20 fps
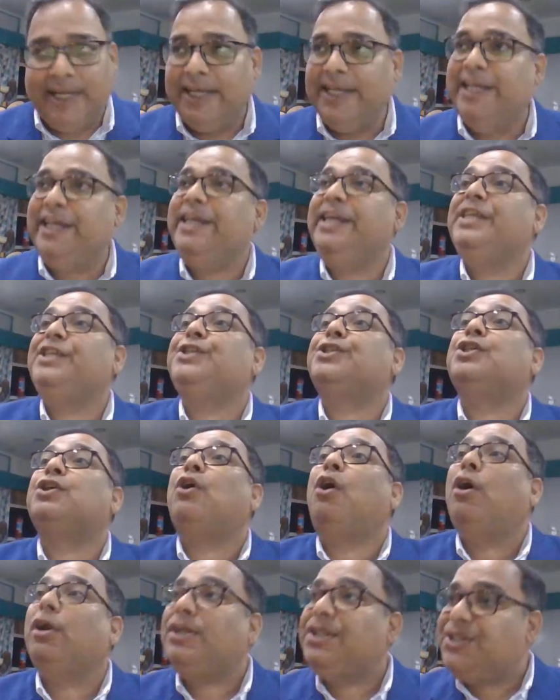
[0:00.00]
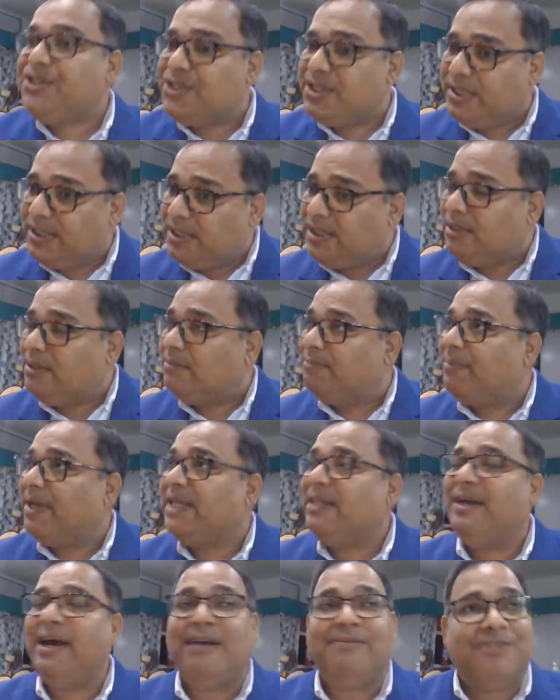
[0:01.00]
He is tortured
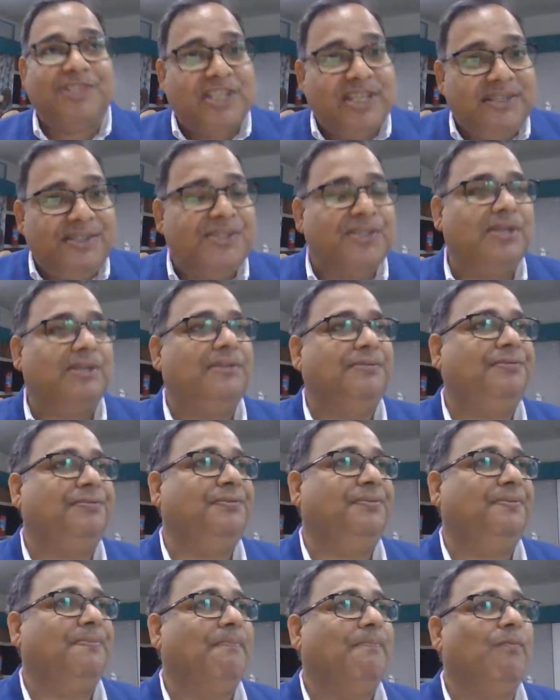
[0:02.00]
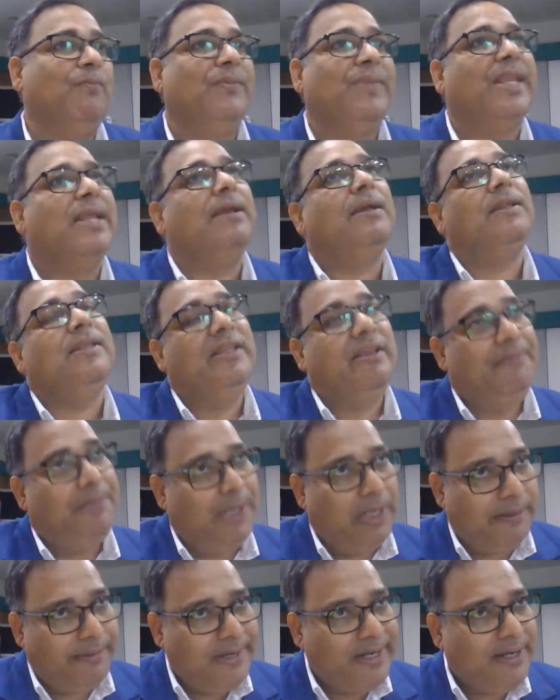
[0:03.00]
by the absence of the
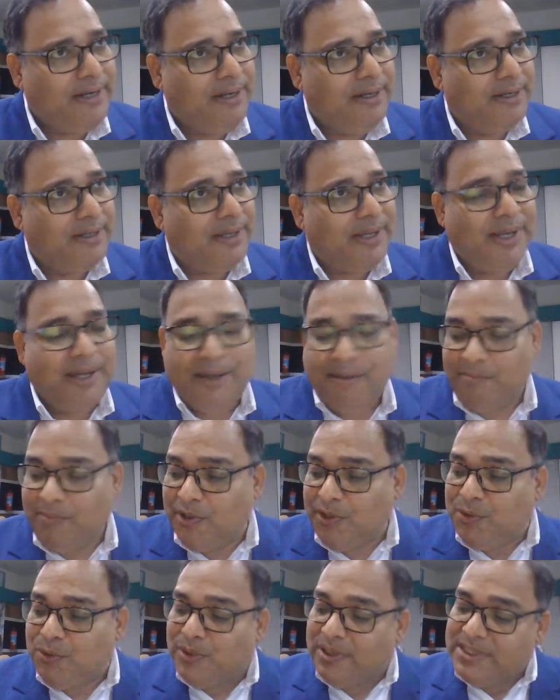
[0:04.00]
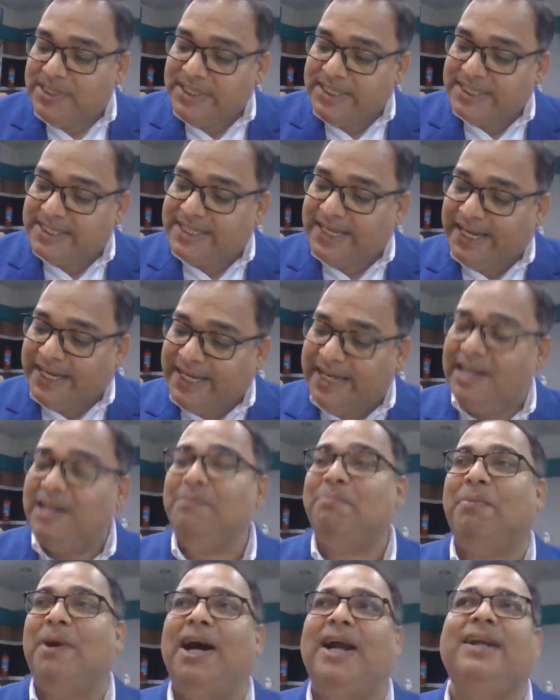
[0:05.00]
beloved. But towards the
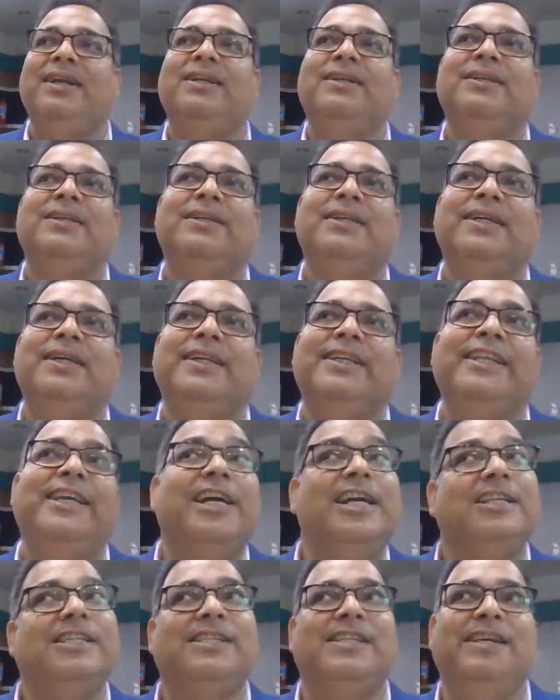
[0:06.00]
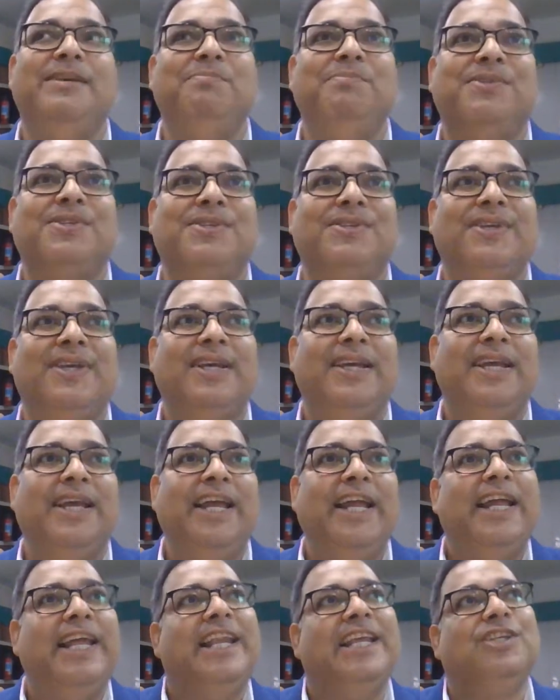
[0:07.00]
second part, there seems
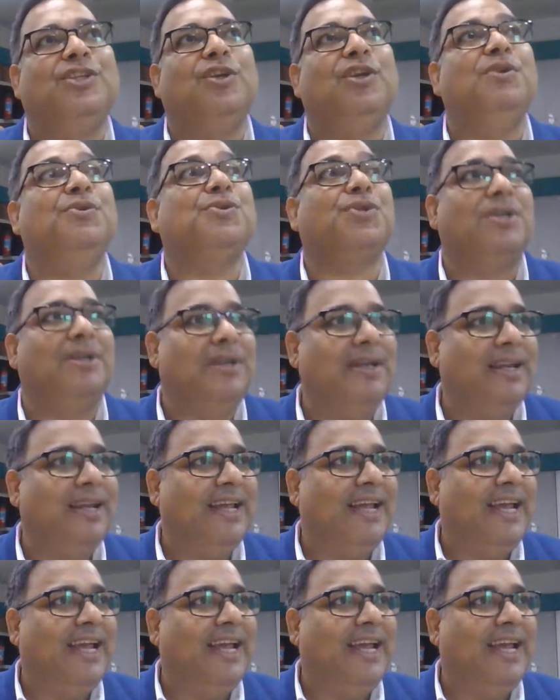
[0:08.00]
a resolution.